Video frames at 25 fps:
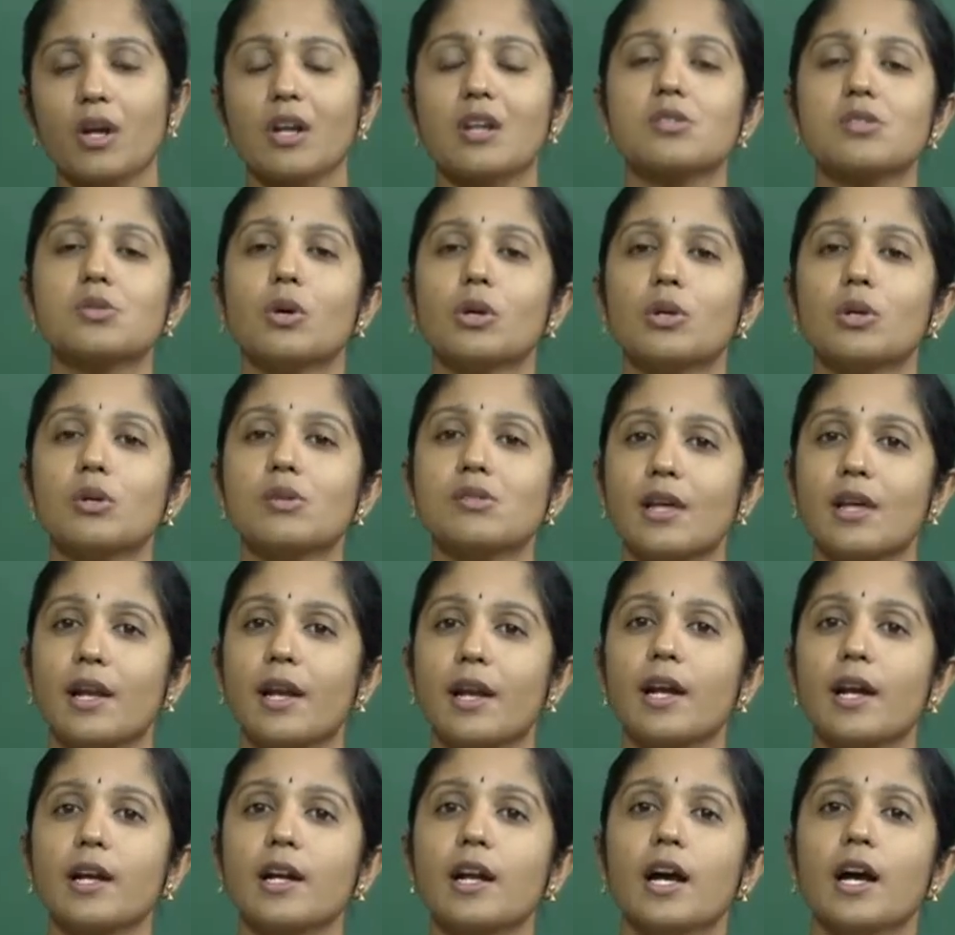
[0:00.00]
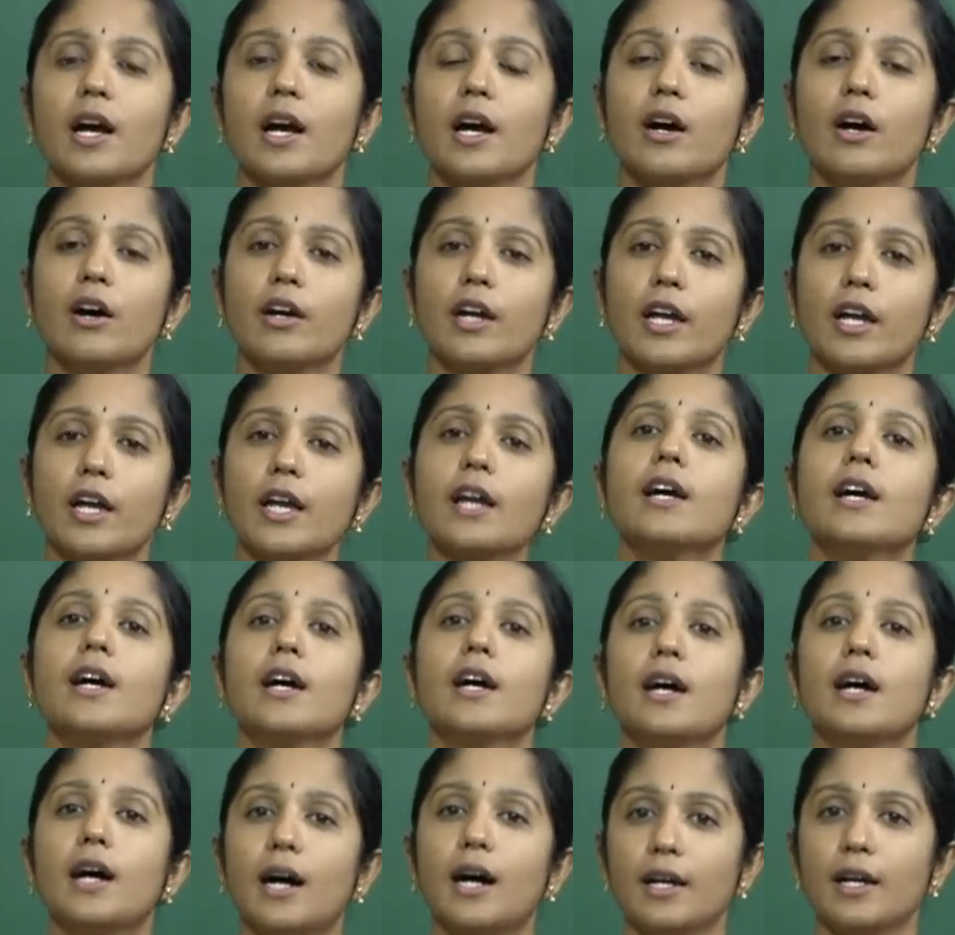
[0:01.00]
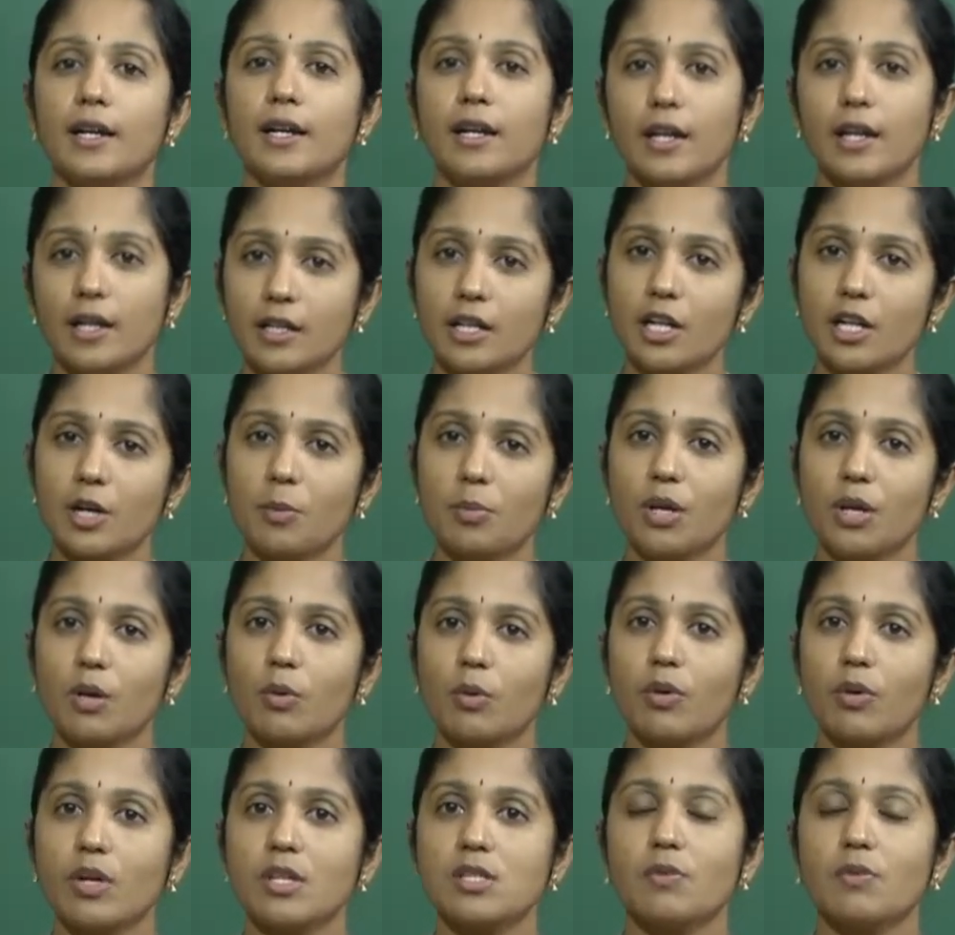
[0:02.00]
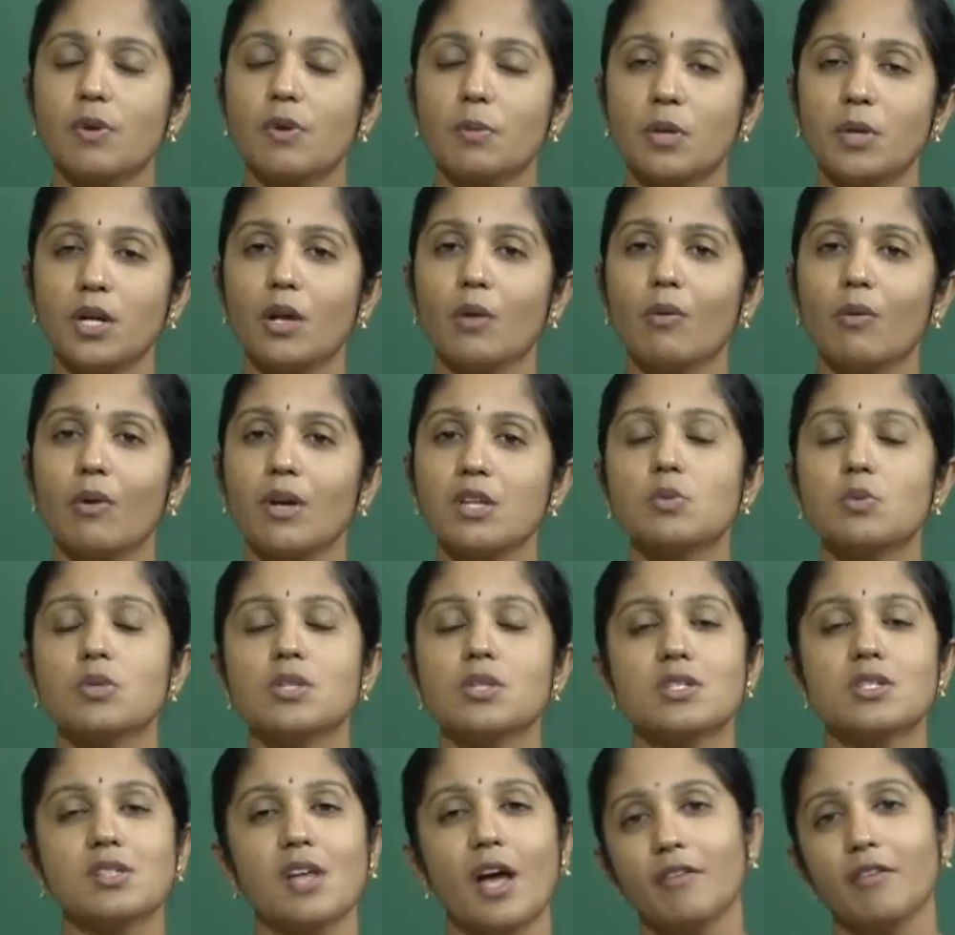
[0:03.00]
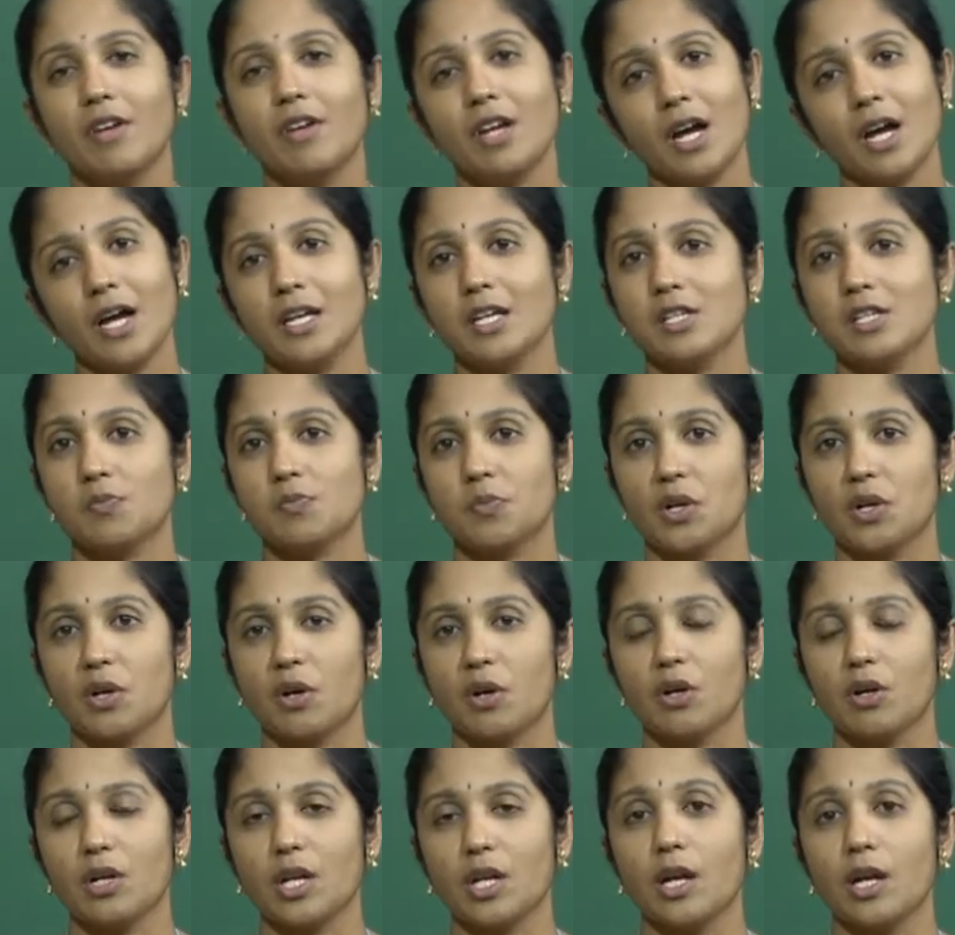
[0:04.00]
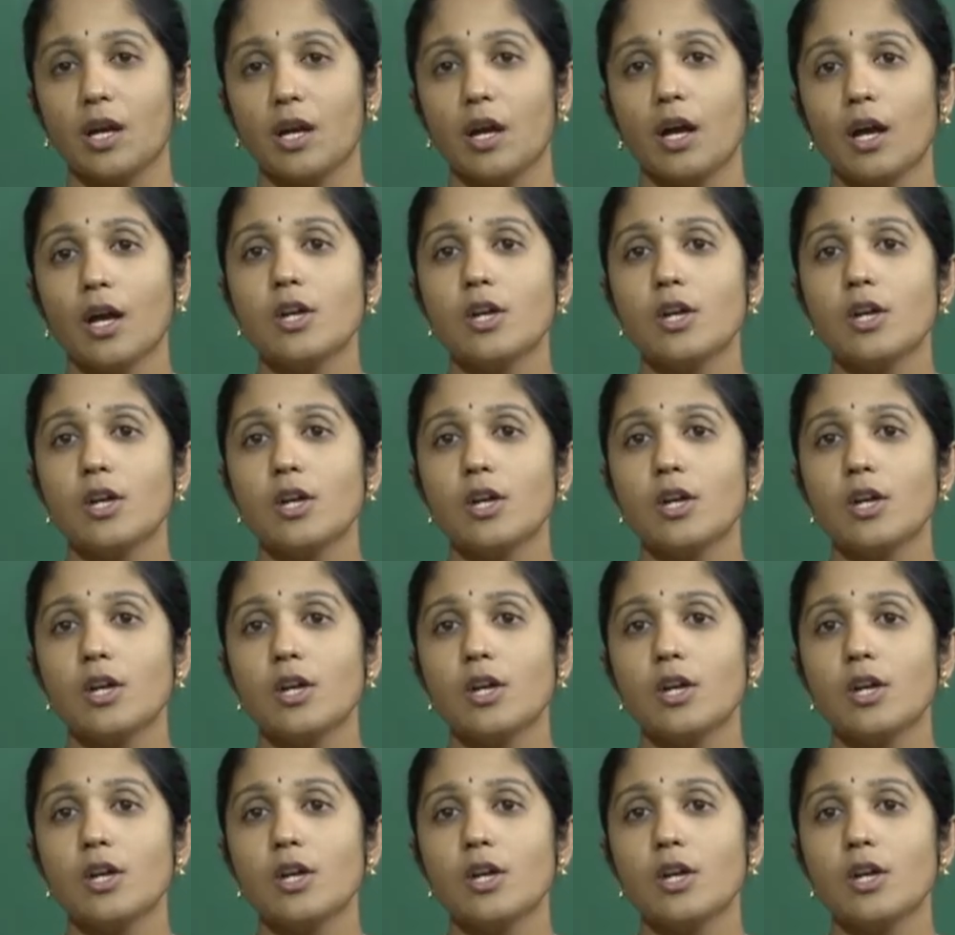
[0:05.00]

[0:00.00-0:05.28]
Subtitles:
It is going to select, okay, an interrupt request from a device which is having highest priority.